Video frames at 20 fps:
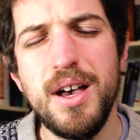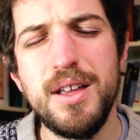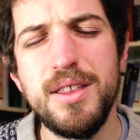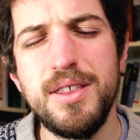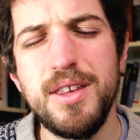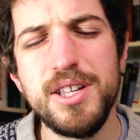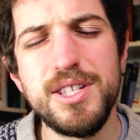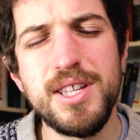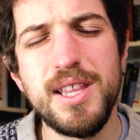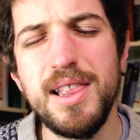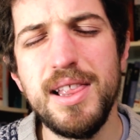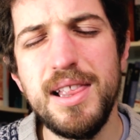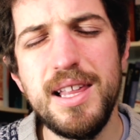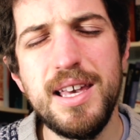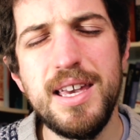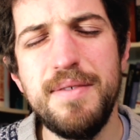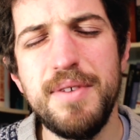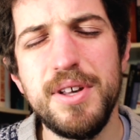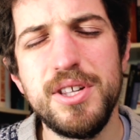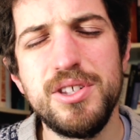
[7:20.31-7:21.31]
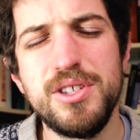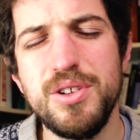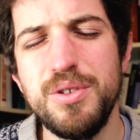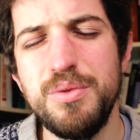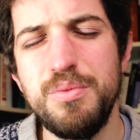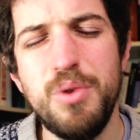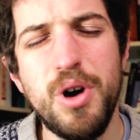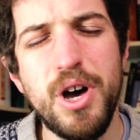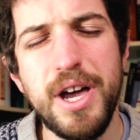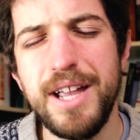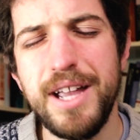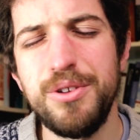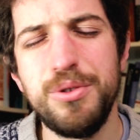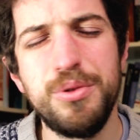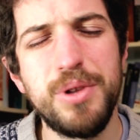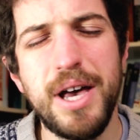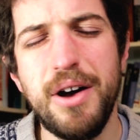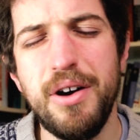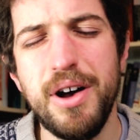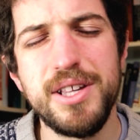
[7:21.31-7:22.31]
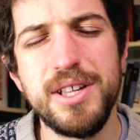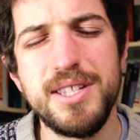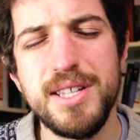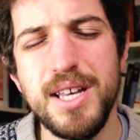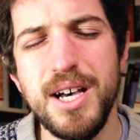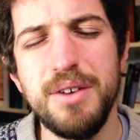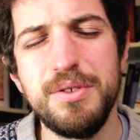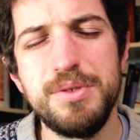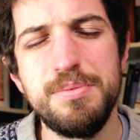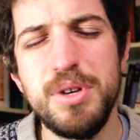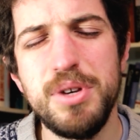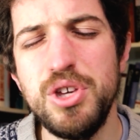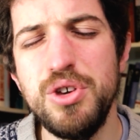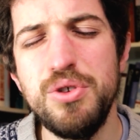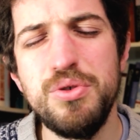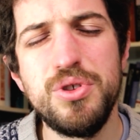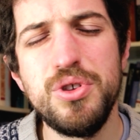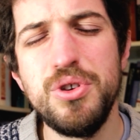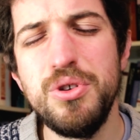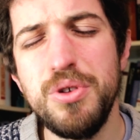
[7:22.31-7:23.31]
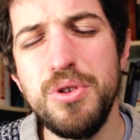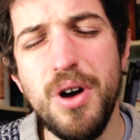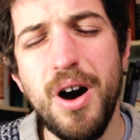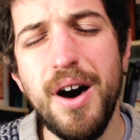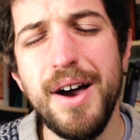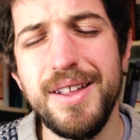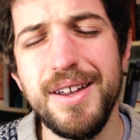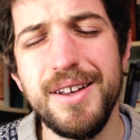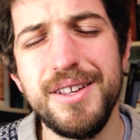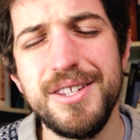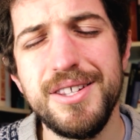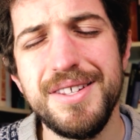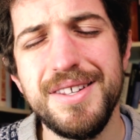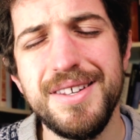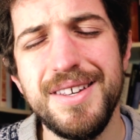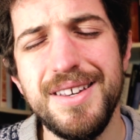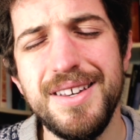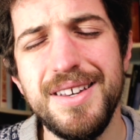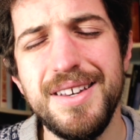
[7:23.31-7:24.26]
doesn't leave us to work it all out ourselves, but you do guide us.